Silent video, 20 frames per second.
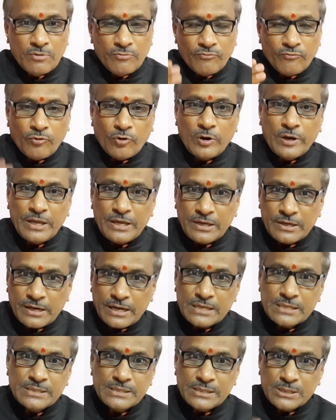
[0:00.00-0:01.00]
falling
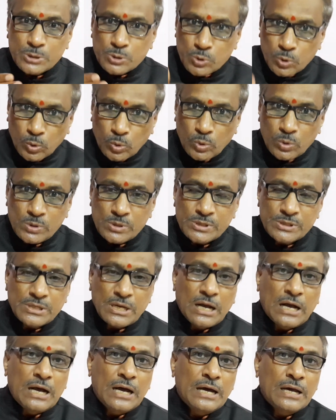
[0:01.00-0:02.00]
rising tones
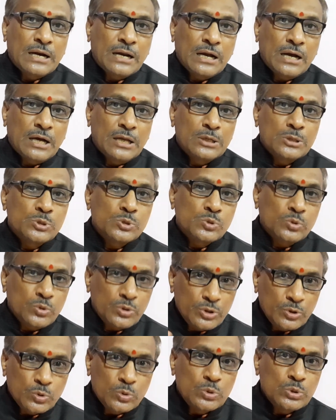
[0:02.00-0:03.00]
are also
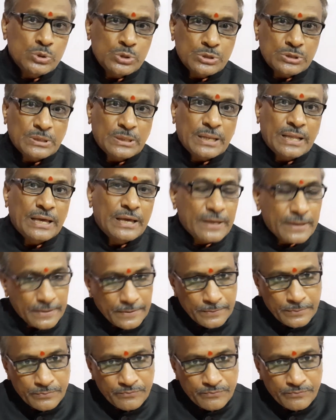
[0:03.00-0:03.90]
used there